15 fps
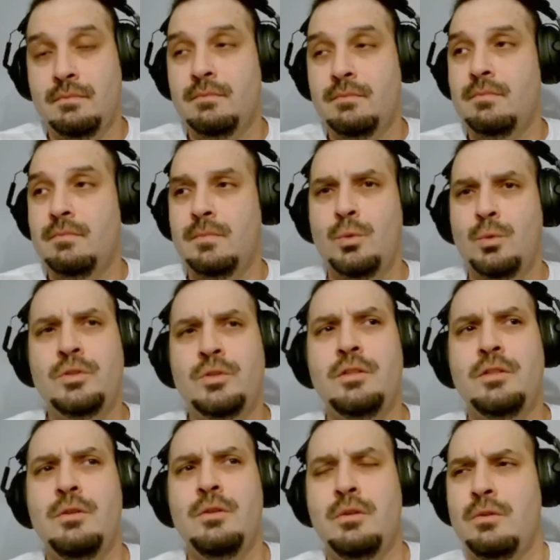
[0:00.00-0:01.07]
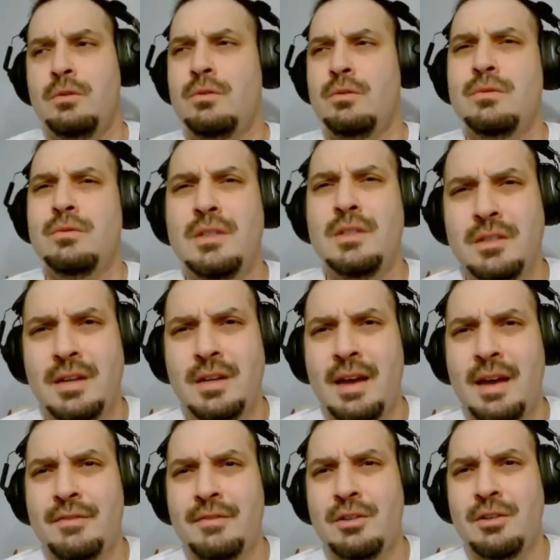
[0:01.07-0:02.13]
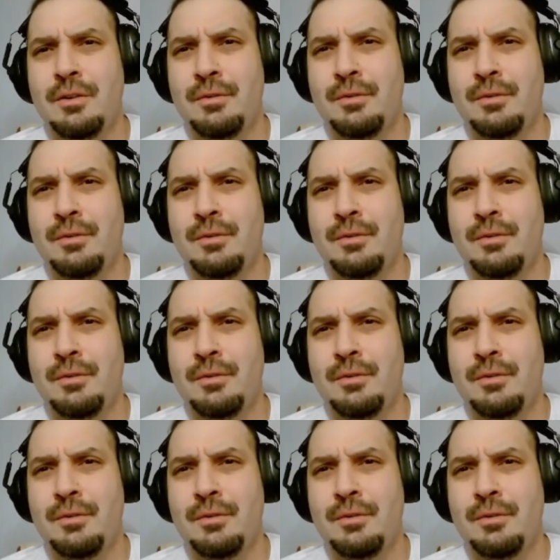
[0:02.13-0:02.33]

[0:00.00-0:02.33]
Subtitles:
Who's he doing? He's in Avatar 3?